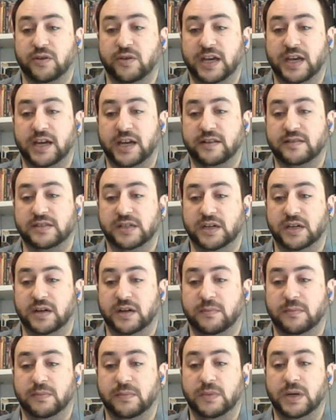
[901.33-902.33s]
that
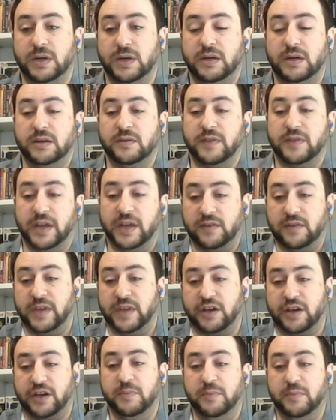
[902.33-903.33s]
they
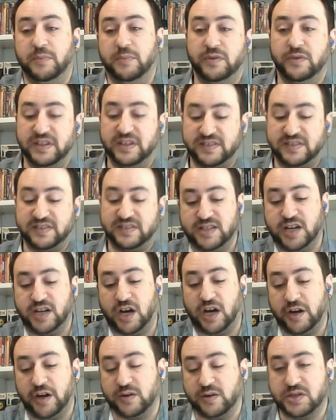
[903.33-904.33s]
could be doing this
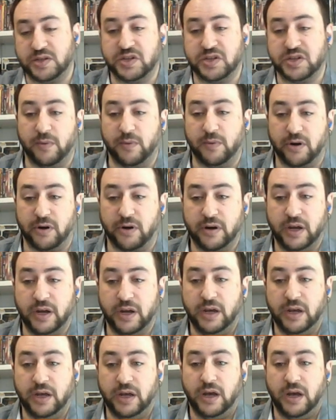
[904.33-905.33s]
entire summer.
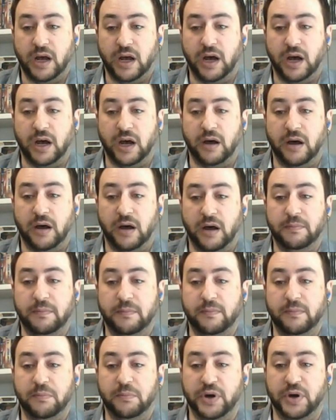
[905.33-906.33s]

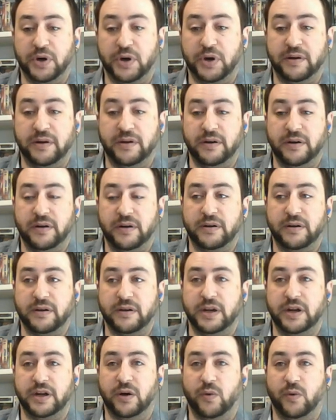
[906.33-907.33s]
But,
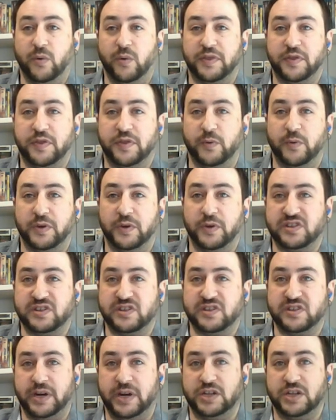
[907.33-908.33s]
with
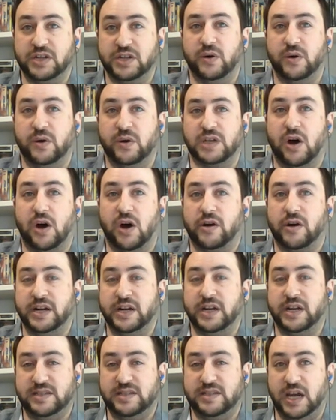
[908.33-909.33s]
so many shows
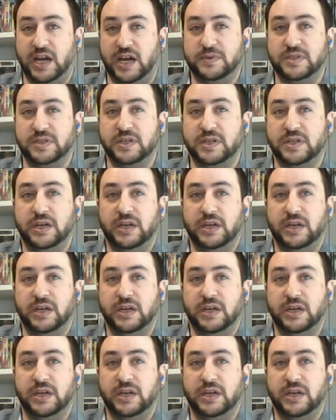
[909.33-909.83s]
already taped,